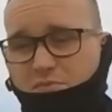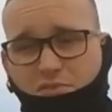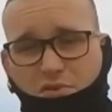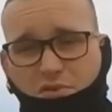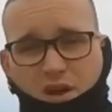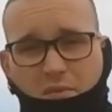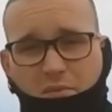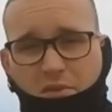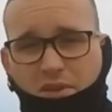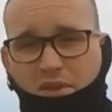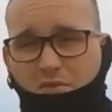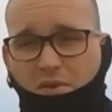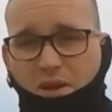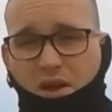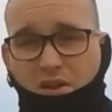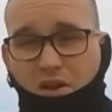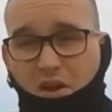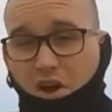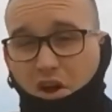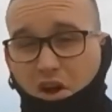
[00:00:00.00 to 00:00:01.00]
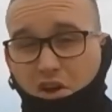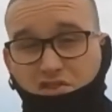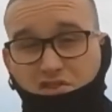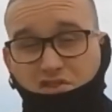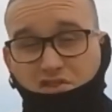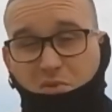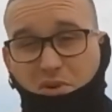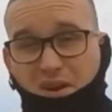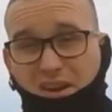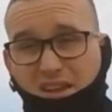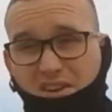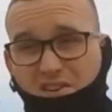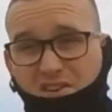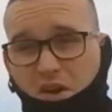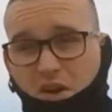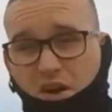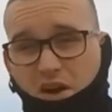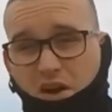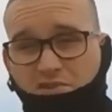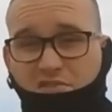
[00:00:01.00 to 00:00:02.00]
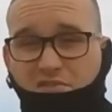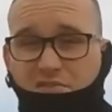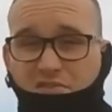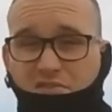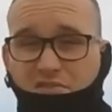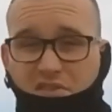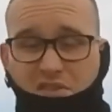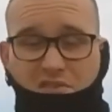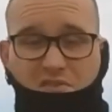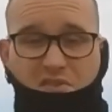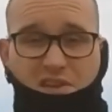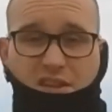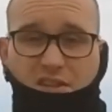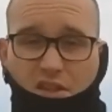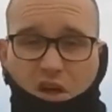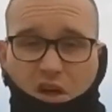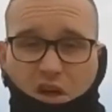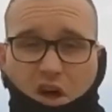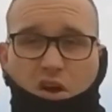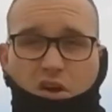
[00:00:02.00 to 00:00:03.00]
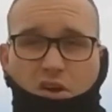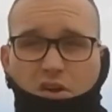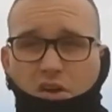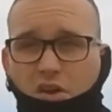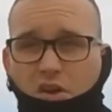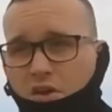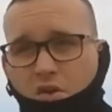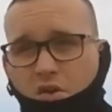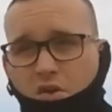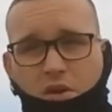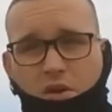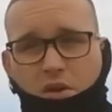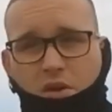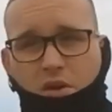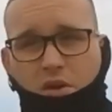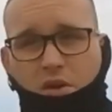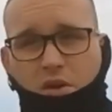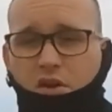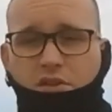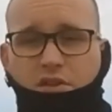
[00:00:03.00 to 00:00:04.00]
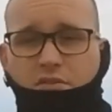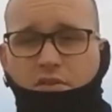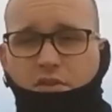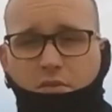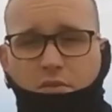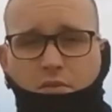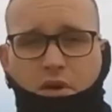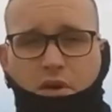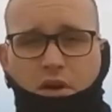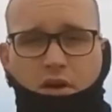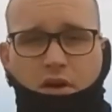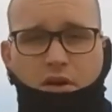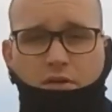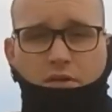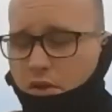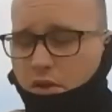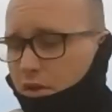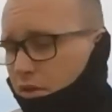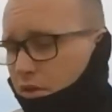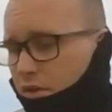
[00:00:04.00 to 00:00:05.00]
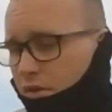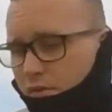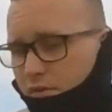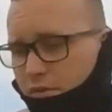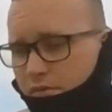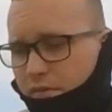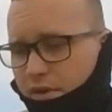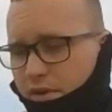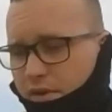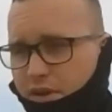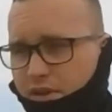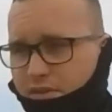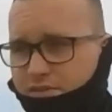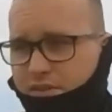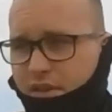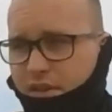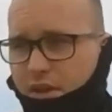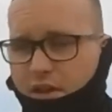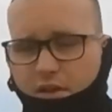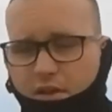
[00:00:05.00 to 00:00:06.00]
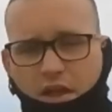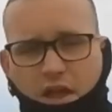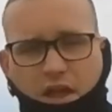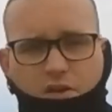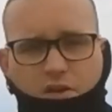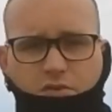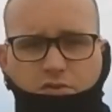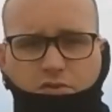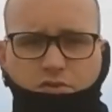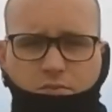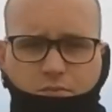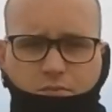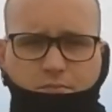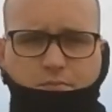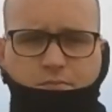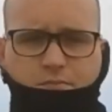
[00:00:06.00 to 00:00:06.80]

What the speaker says: probably around 120 to 150 feet long, going in all different various angles.